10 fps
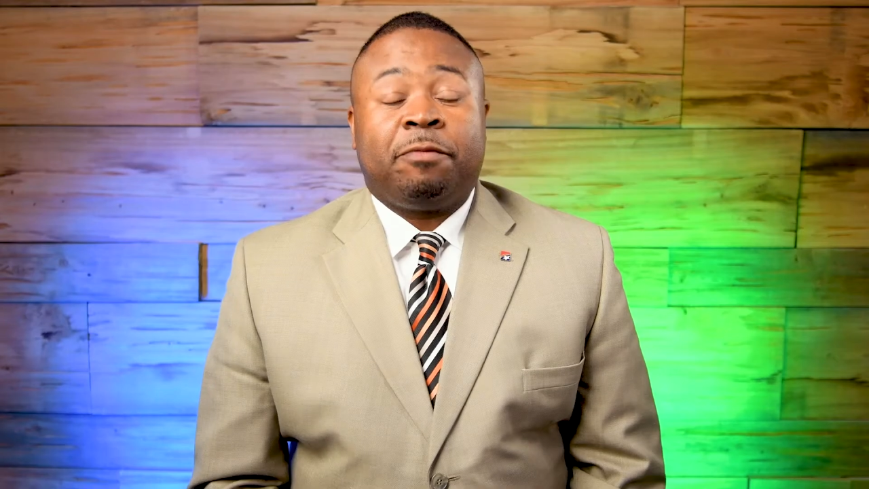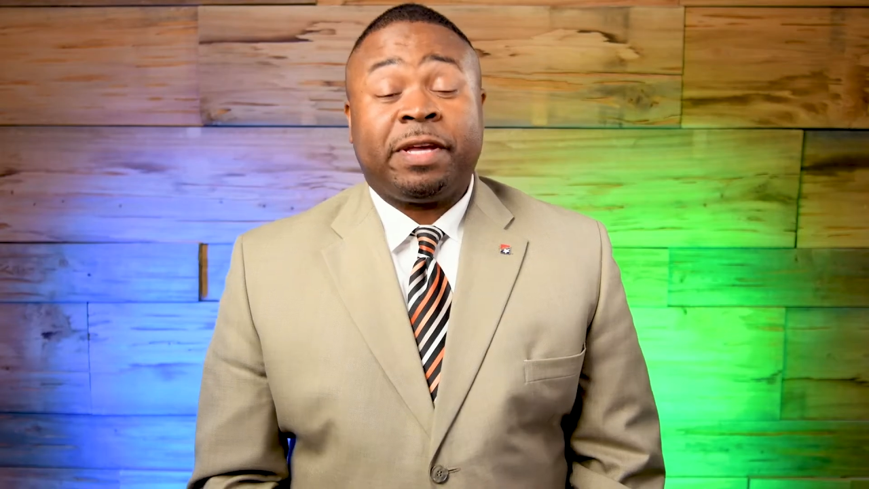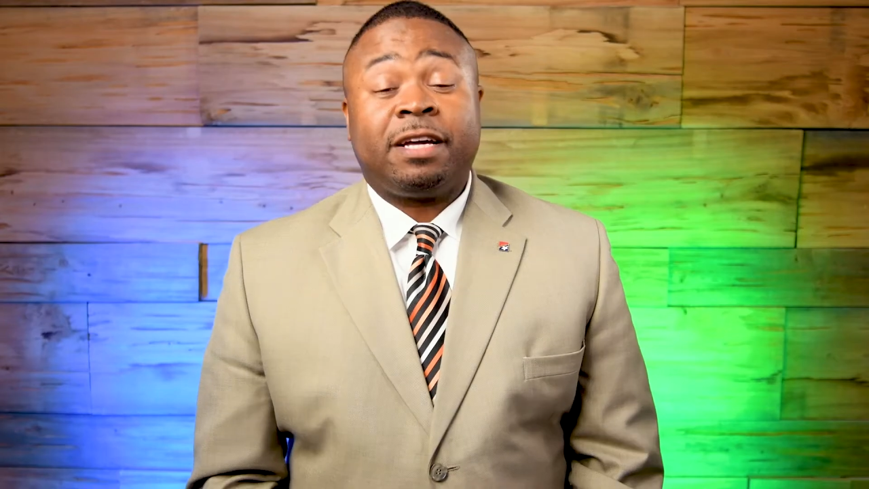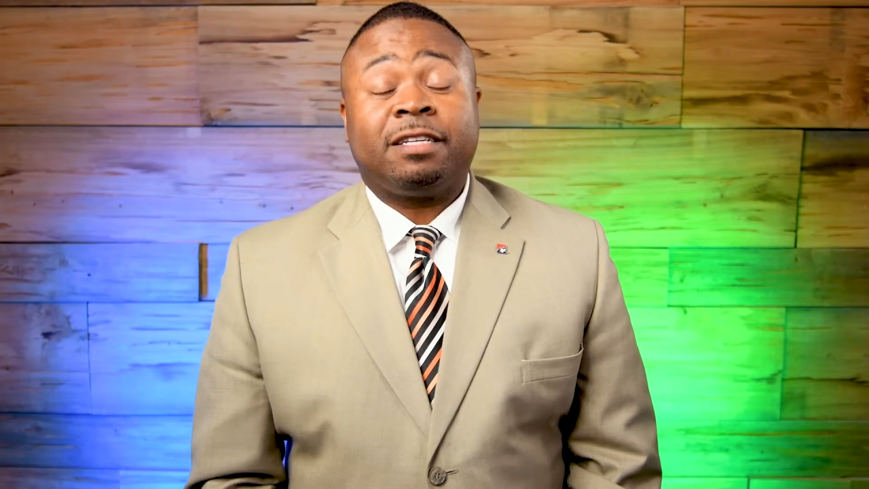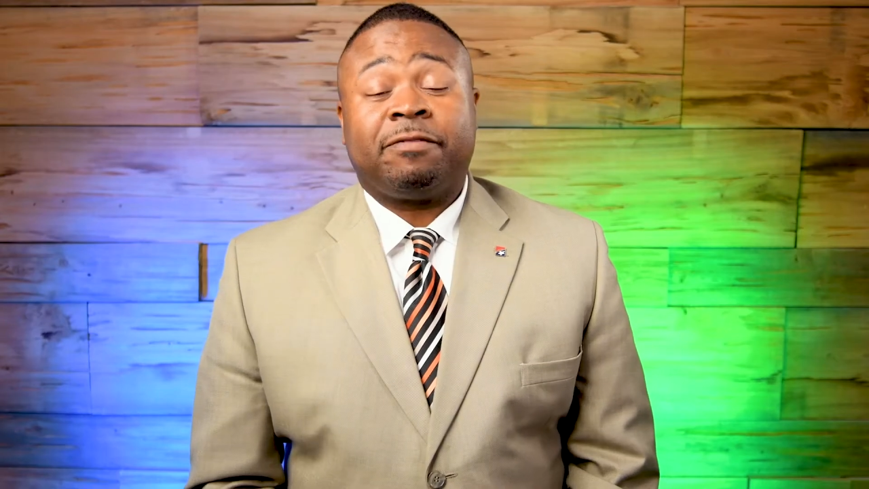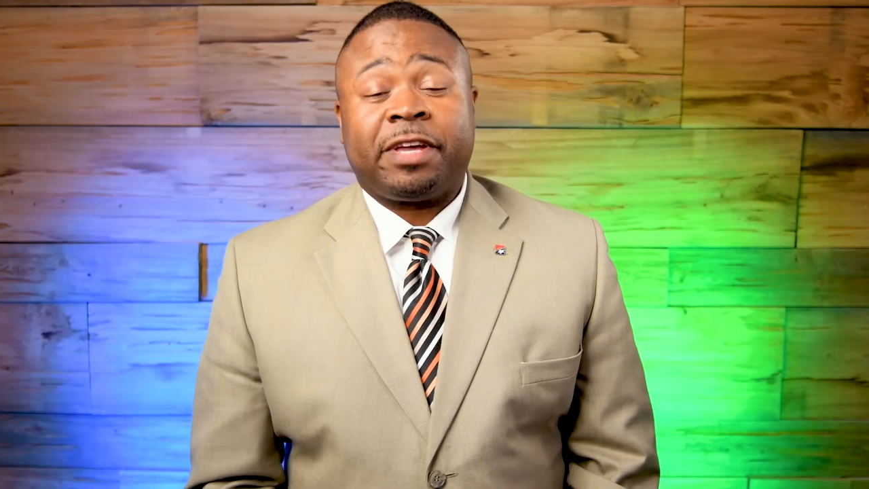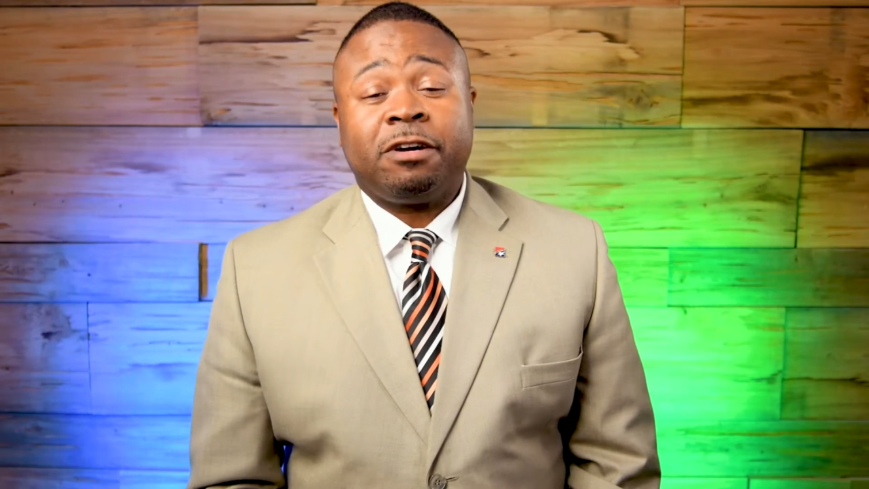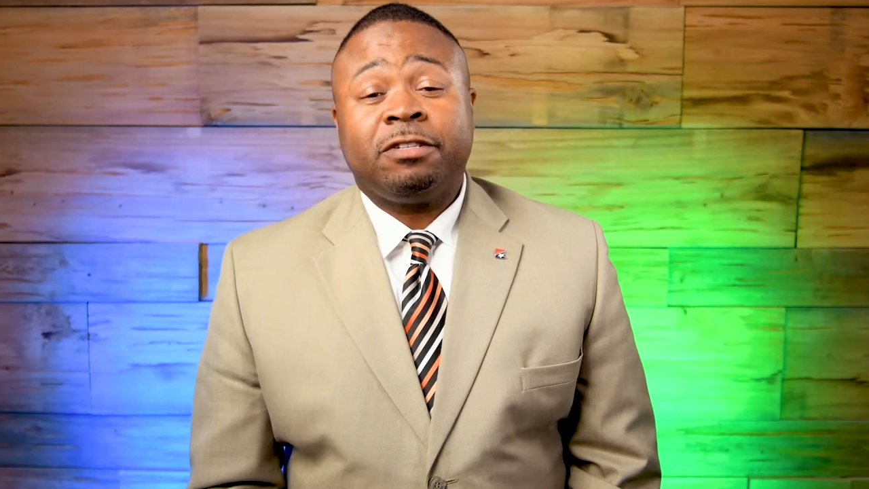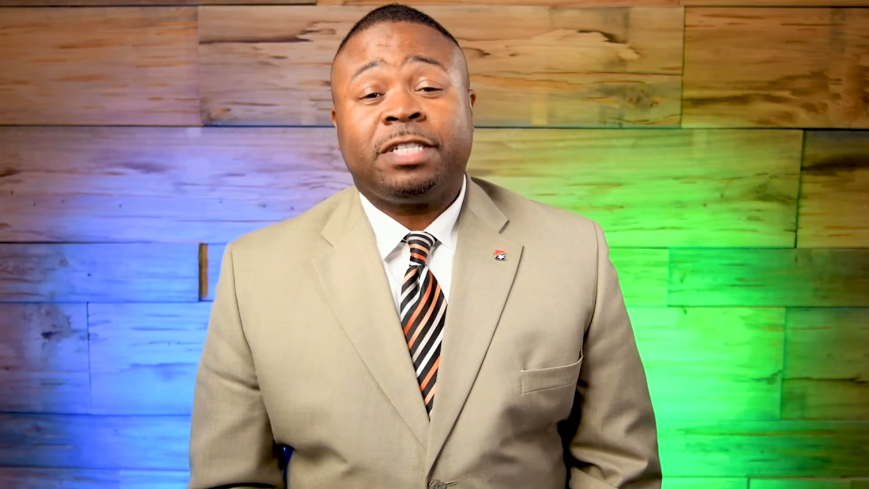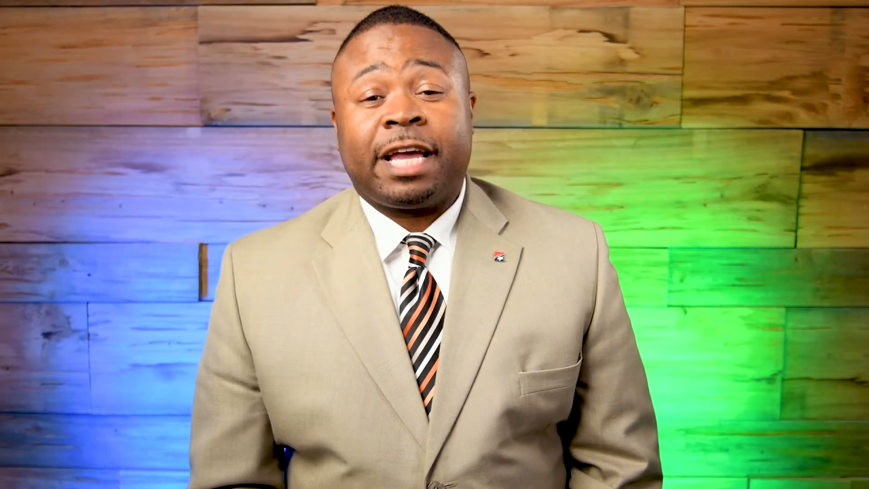Because of
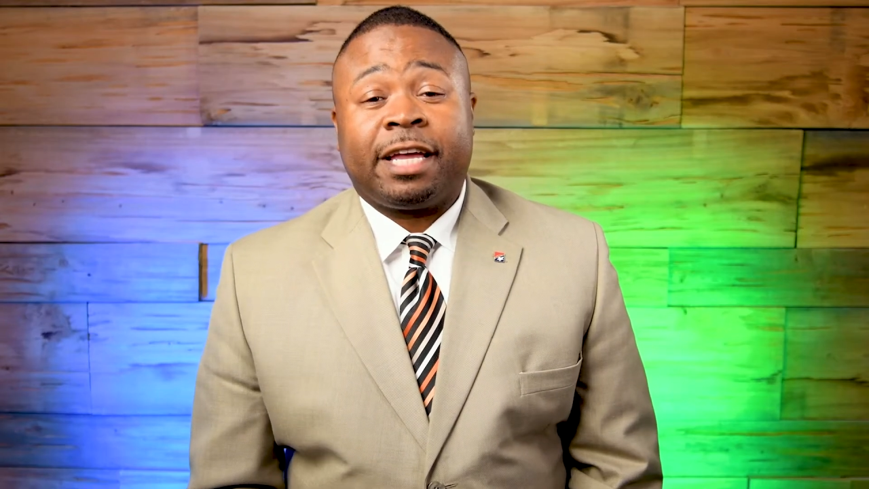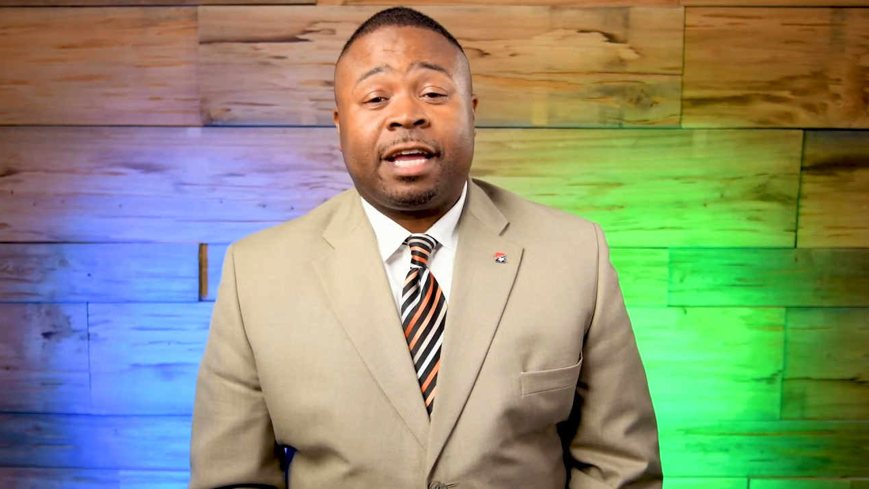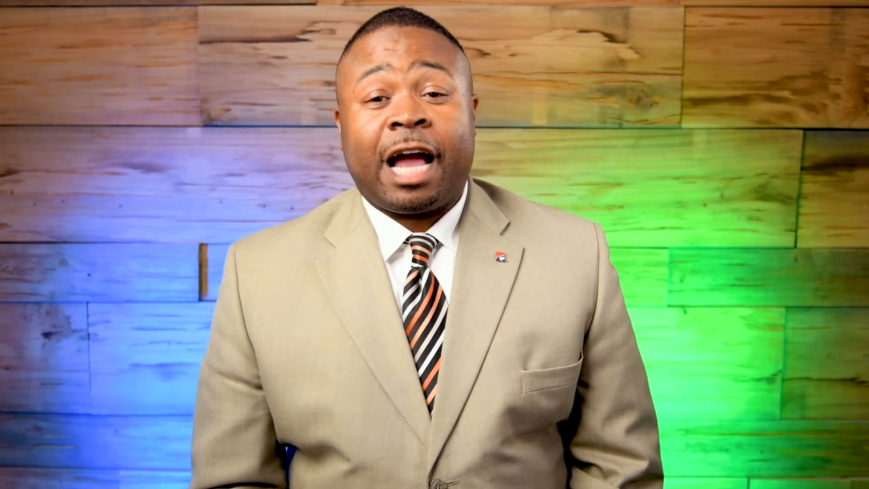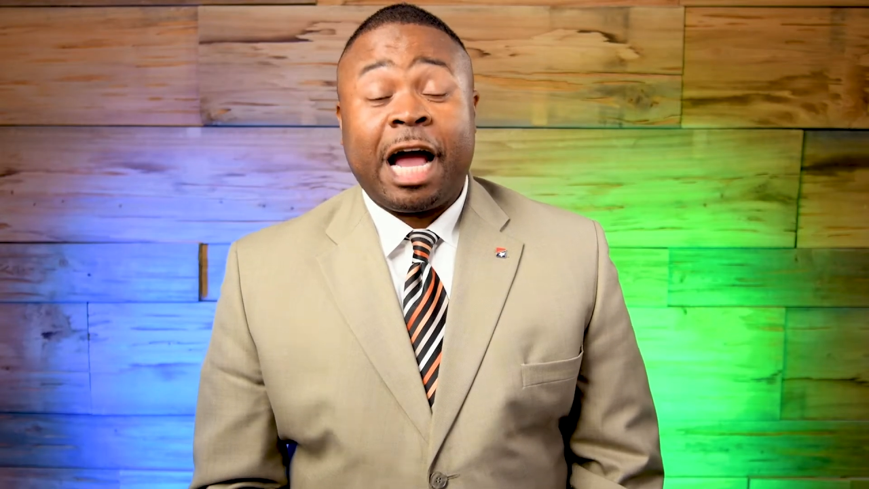LJ,